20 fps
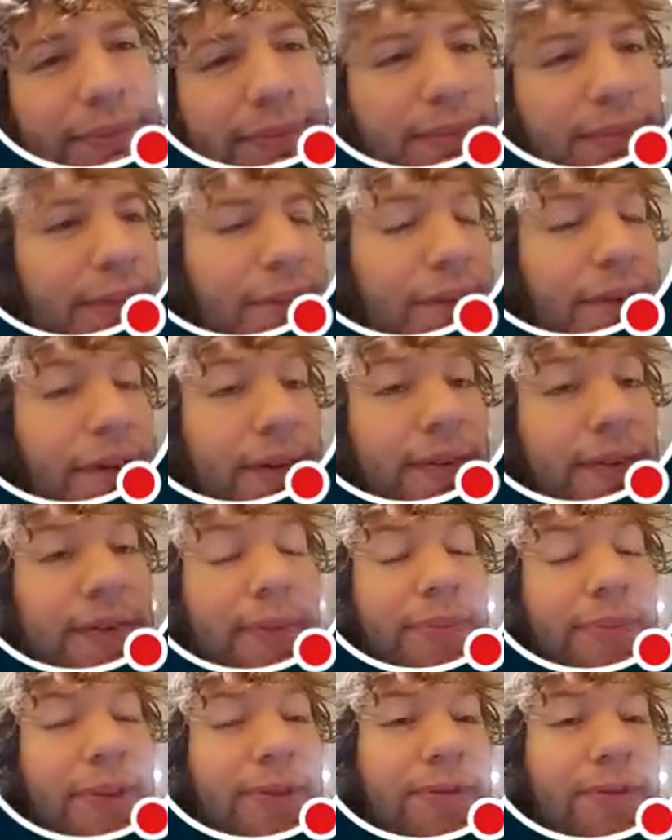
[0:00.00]
if you did
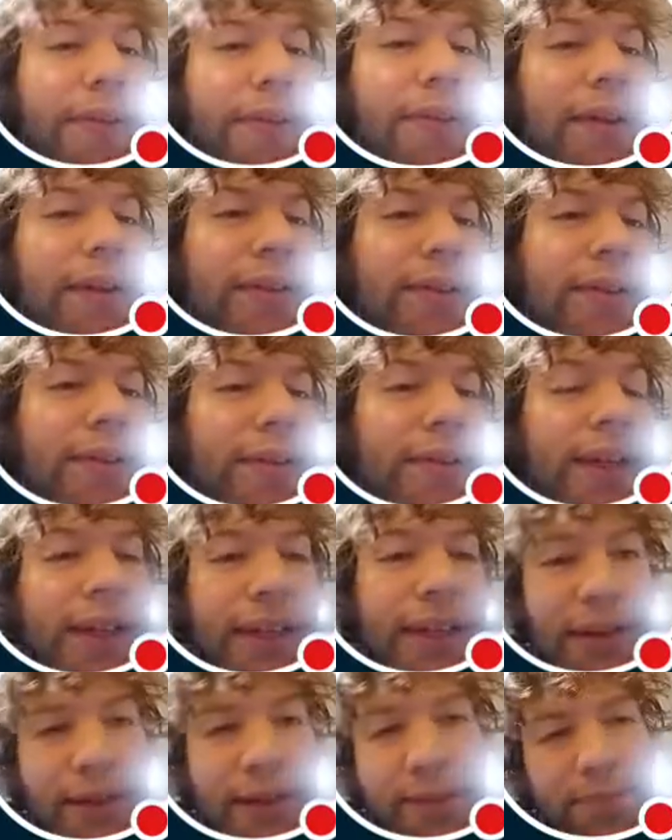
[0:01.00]
something really
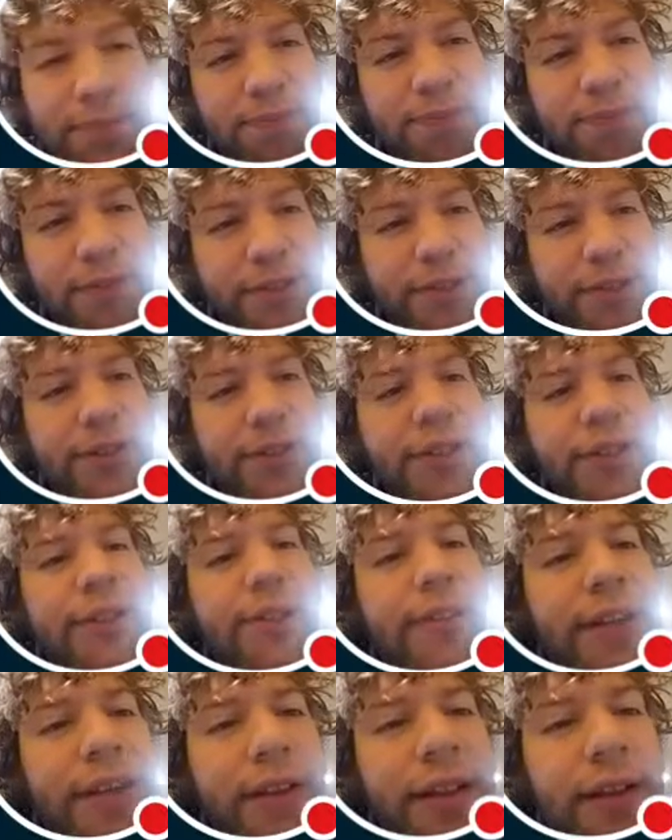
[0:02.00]
unique, for sure
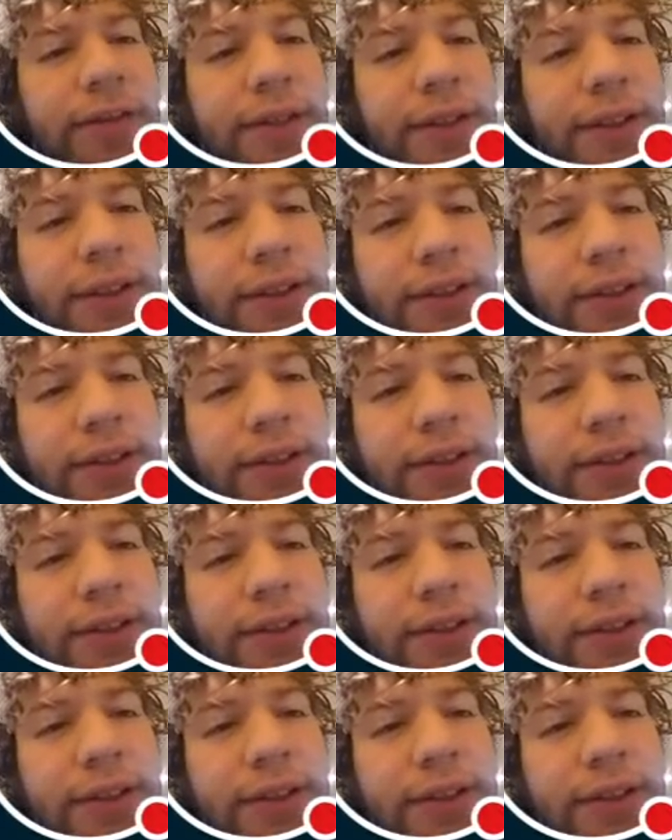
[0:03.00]
share it. I love to hear